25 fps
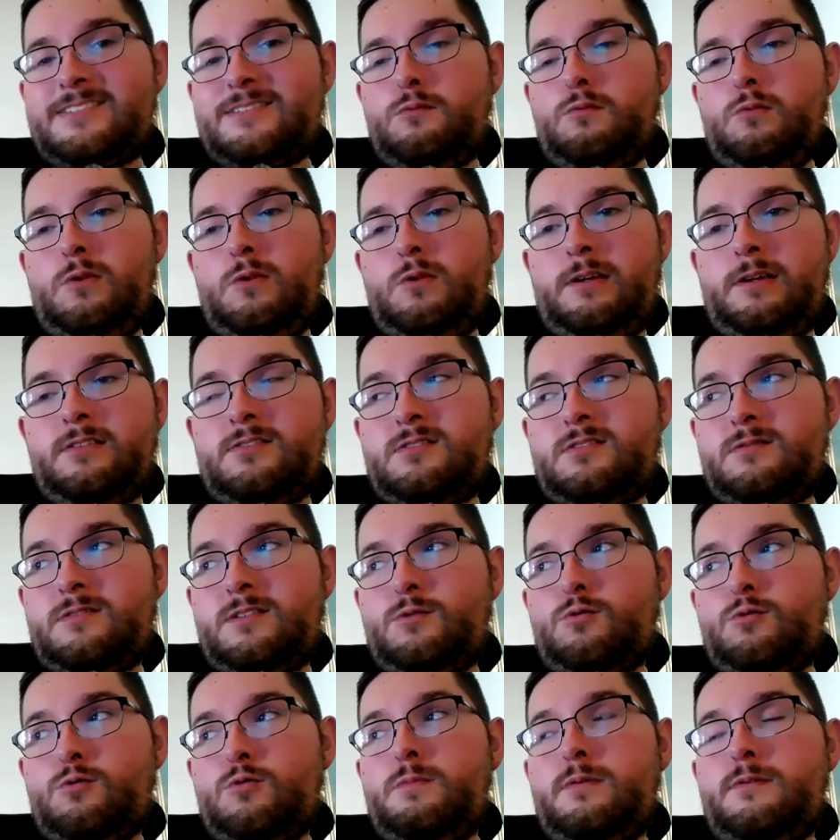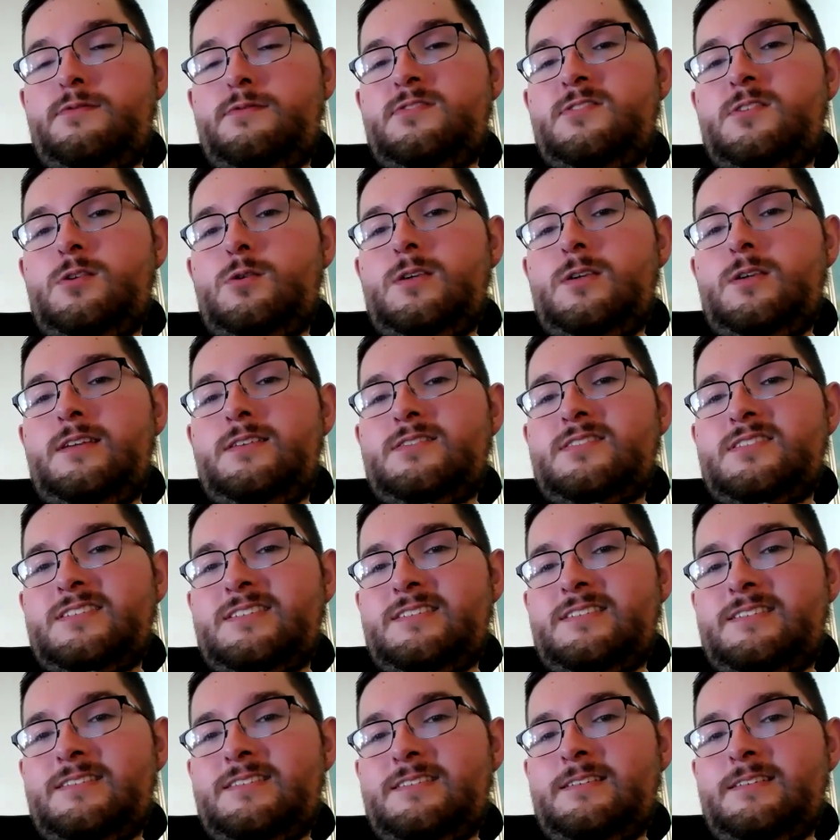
one group of students?